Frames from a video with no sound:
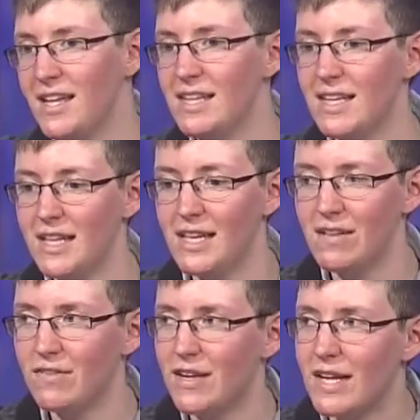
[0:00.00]
in the
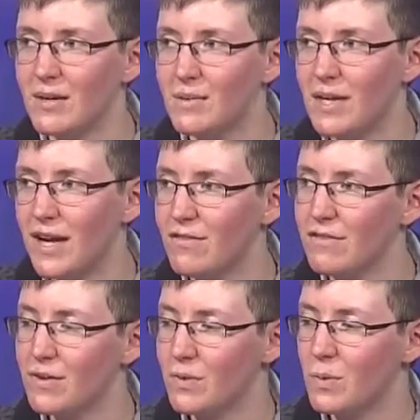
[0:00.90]
evening we'll
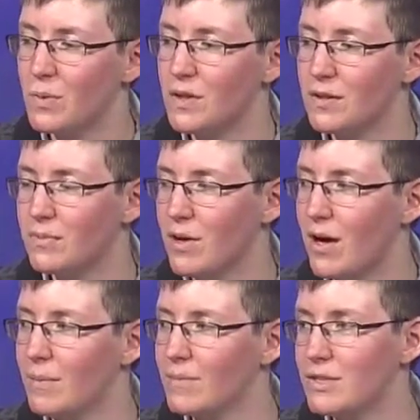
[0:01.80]
have Queer
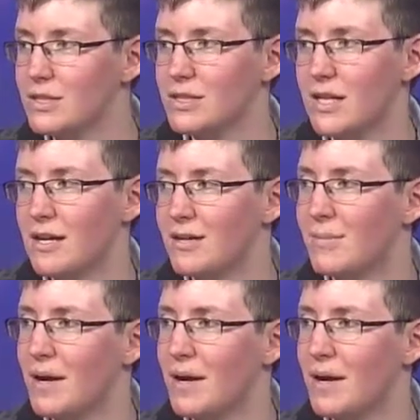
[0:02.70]
Prom, which is Harry